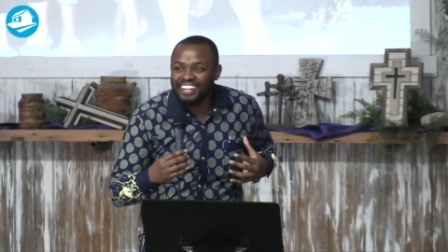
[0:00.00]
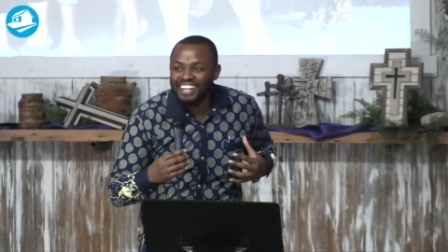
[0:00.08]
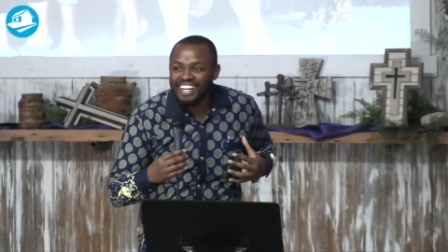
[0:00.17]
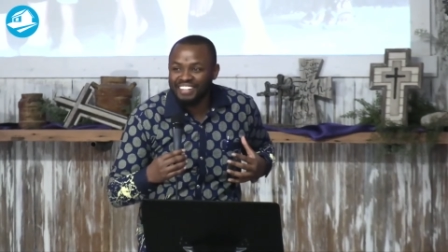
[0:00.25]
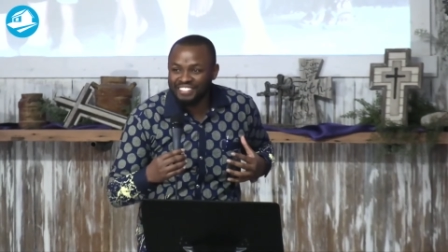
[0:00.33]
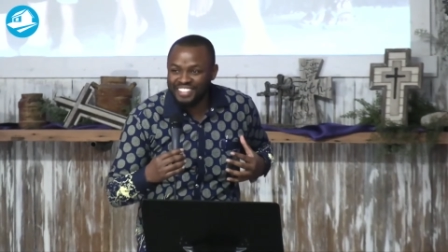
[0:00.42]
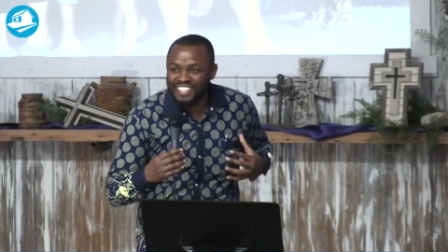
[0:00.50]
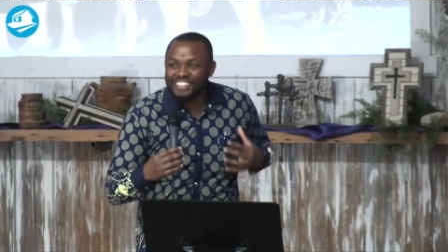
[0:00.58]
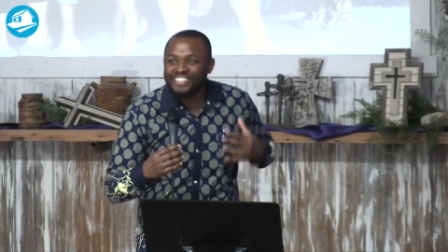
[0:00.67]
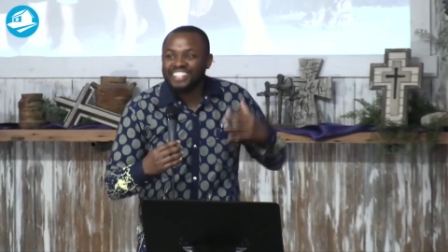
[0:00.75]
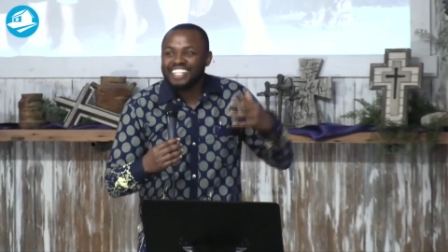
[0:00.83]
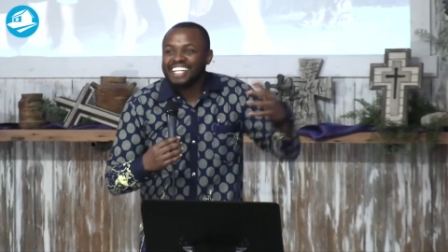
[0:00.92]
I'm thinking,
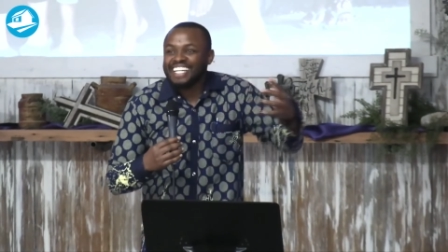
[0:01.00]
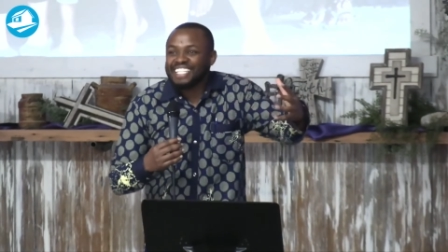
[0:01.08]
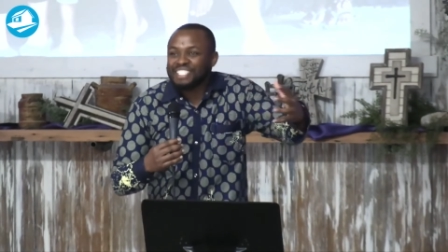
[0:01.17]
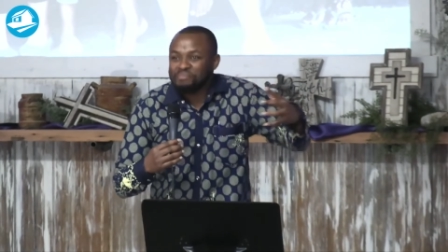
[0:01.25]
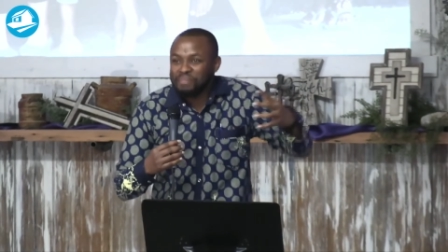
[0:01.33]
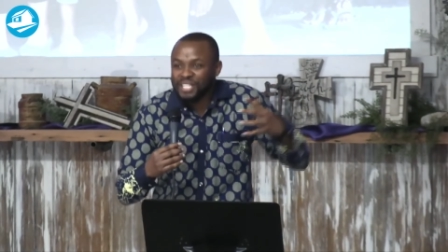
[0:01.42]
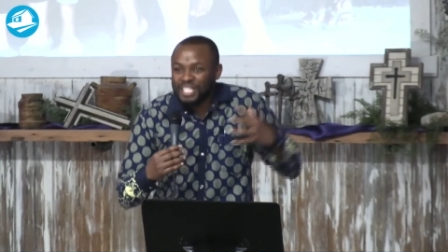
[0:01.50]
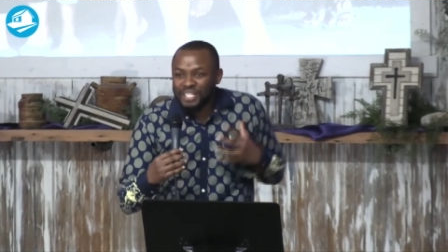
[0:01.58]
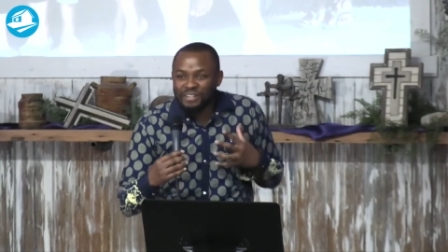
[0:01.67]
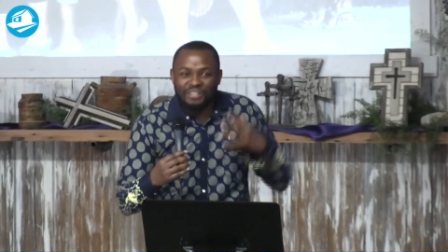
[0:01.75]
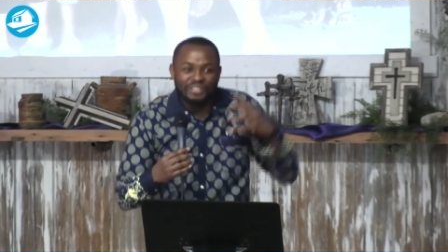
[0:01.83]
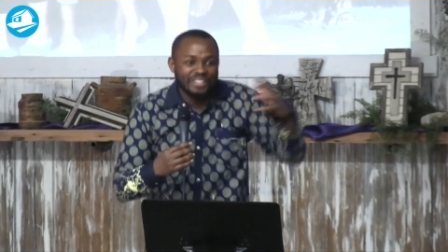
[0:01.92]
okay, let's be
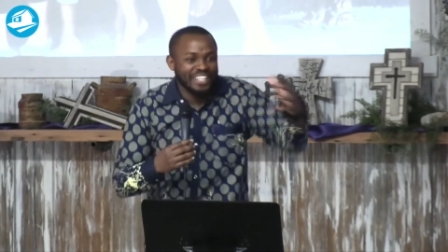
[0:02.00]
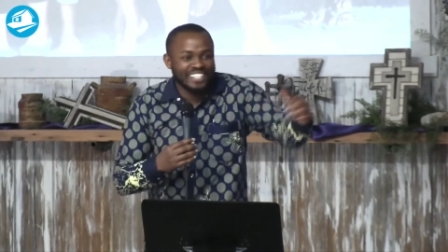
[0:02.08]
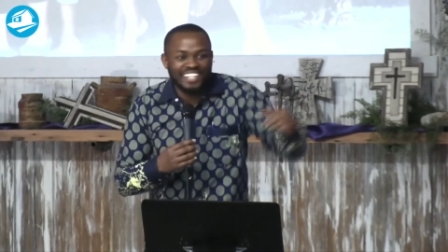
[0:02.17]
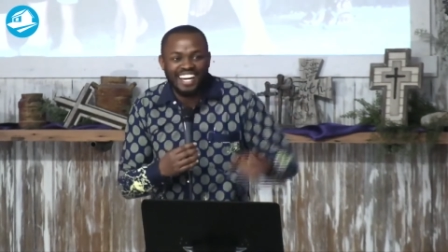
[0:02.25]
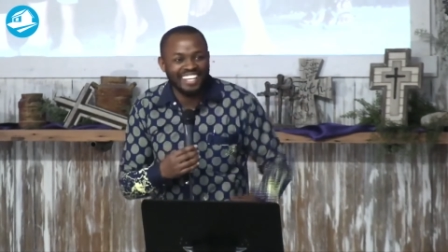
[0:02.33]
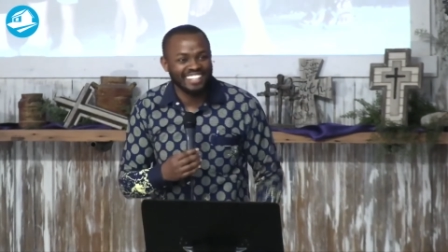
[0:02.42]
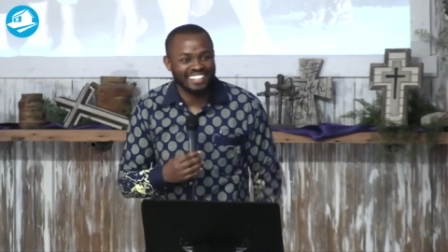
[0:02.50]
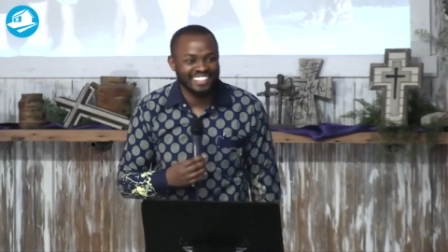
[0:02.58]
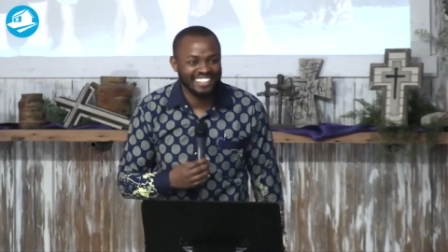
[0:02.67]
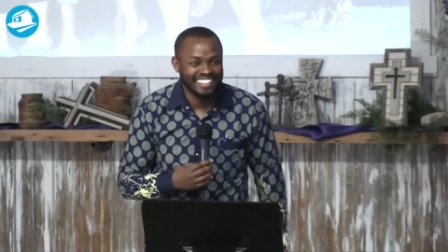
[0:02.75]
hero to each other.